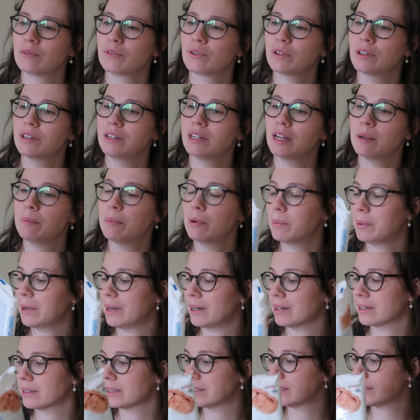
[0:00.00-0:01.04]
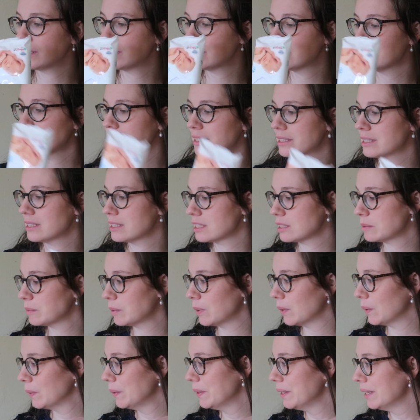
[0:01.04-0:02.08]
for the diaper bag because it's nice and
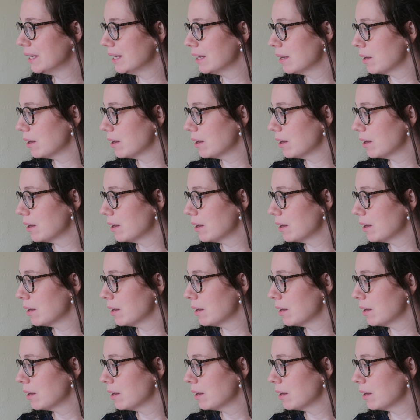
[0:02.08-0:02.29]
small.